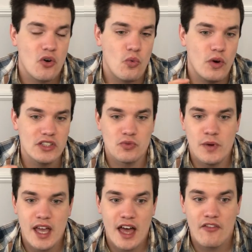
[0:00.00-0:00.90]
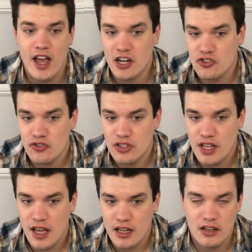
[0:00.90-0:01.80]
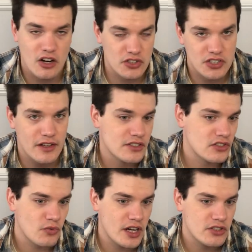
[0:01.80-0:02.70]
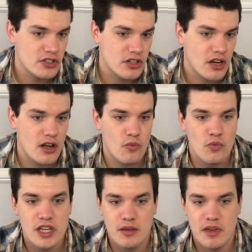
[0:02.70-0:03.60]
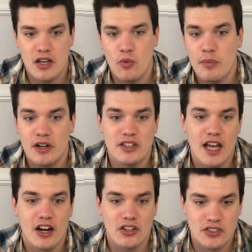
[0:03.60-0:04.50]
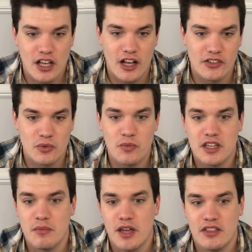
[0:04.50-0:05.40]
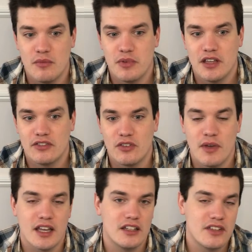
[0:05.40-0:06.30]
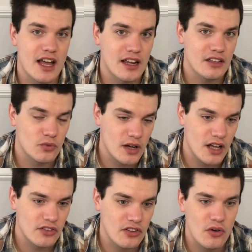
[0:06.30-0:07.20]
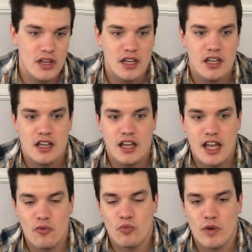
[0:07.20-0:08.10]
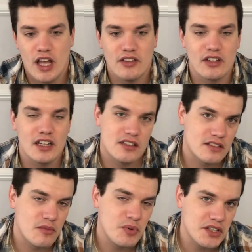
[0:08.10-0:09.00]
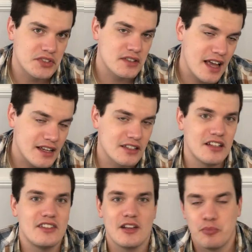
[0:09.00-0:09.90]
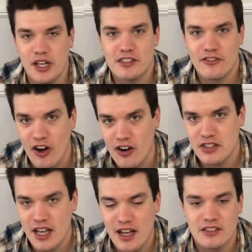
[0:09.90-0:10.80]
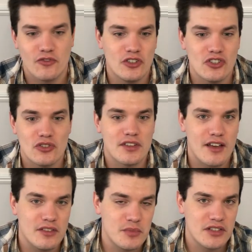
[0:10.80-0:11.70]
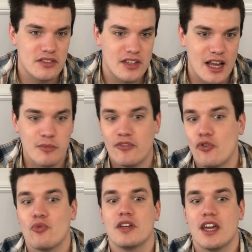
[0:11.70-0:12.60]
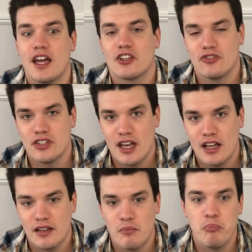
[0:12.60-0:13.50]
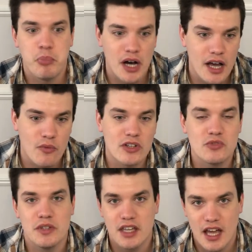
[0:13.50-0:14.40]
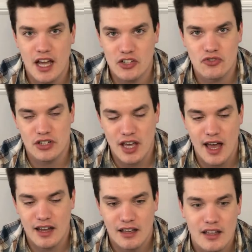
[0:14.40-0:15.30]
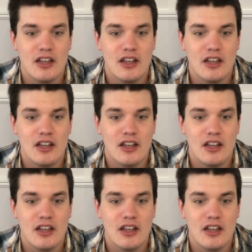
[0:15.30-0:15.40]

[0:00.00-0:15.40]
Once we have extra attack ourselves as a ranger, we can make a weapon attack ourselves when we command the beast to make an attack as well. So the beast attack is going to take place of our attacks if we choose to have the beast attack before we get extra attack, but once we get extra attack,